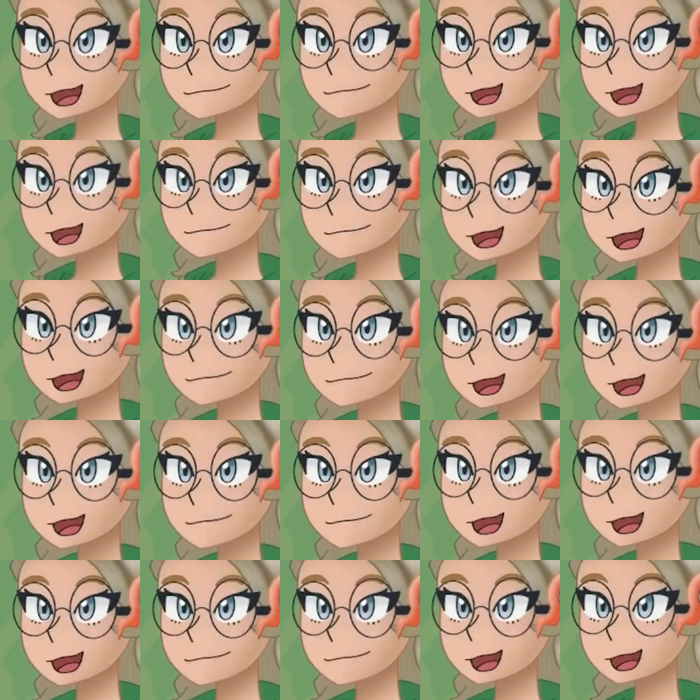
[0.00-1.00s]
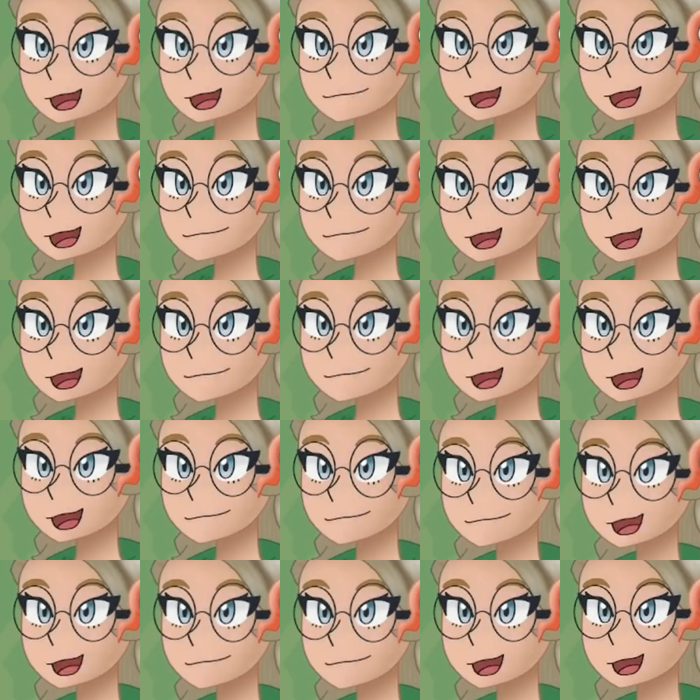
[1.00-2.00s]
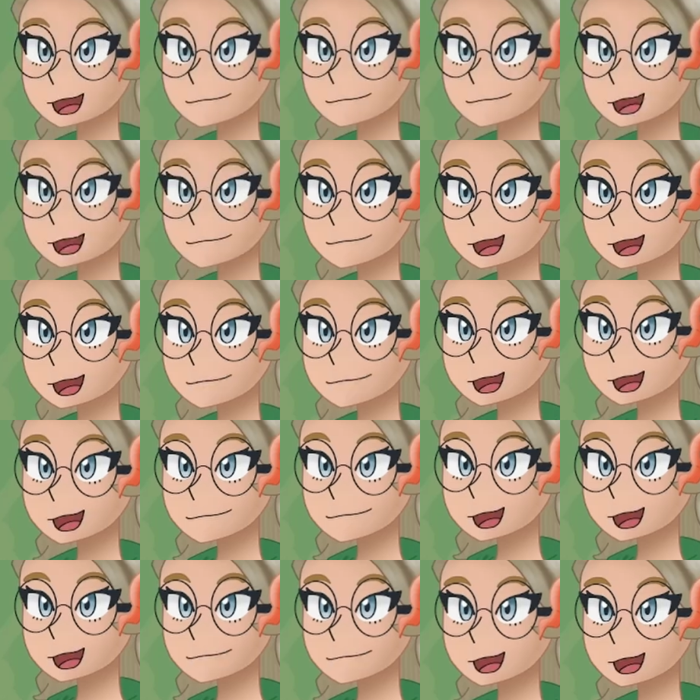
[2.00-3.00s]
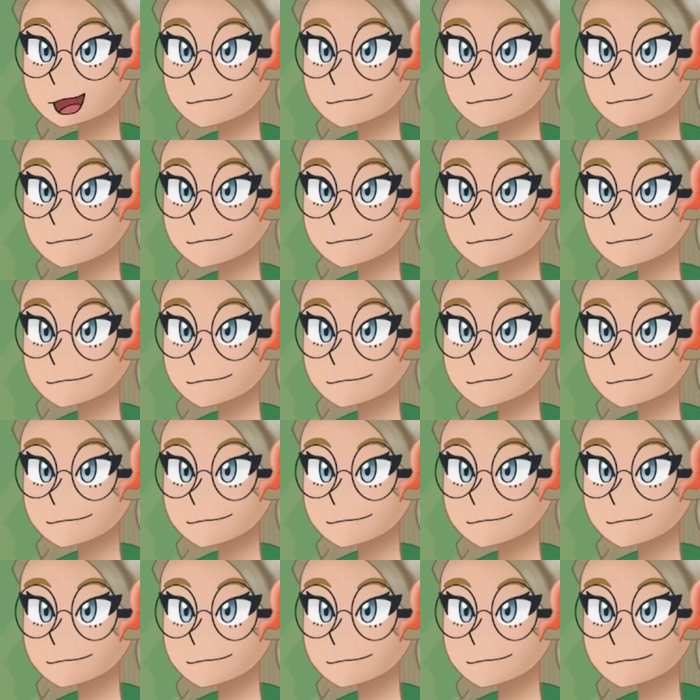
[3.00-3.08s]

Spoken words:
a Citrus Berry. Ooh, this is just not looking good.